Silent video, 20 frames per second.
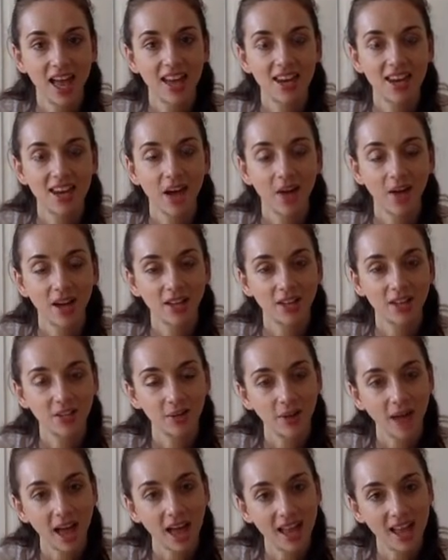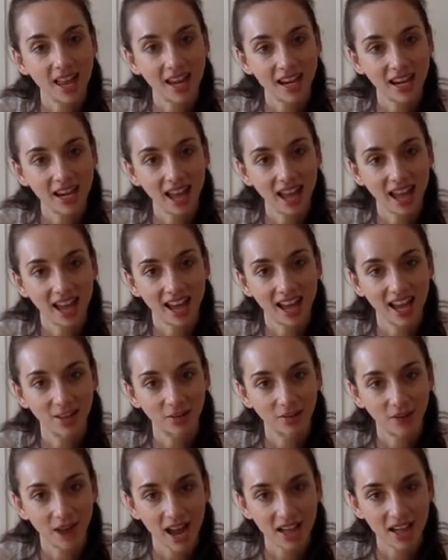Now as you inhale,
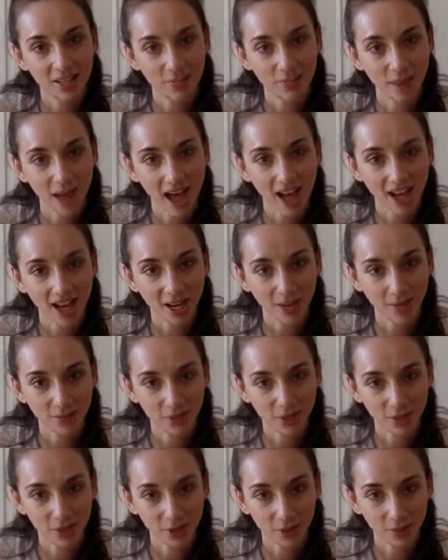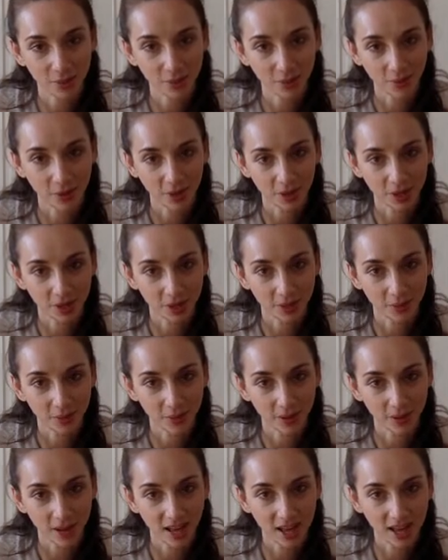rise back up to your warrior
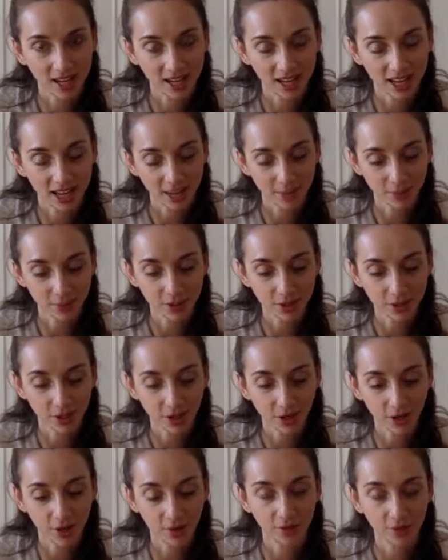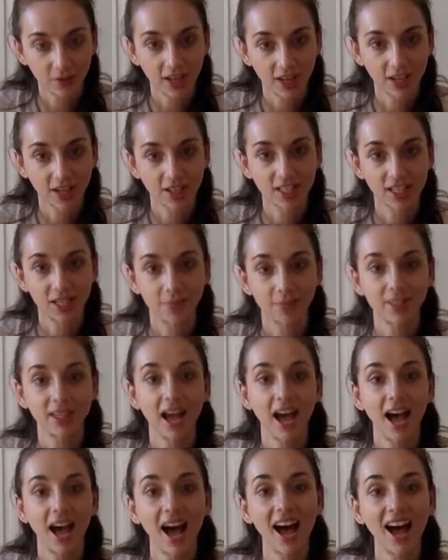1, hips low, fingertips
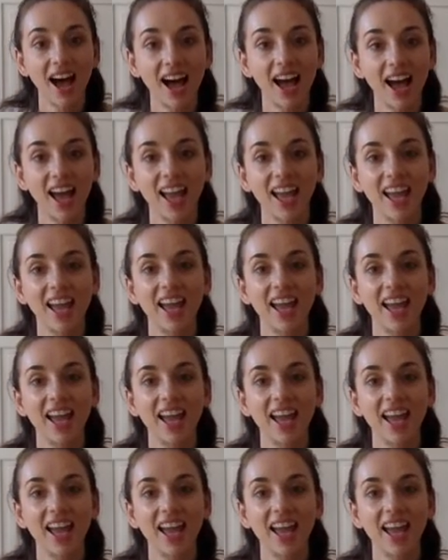high.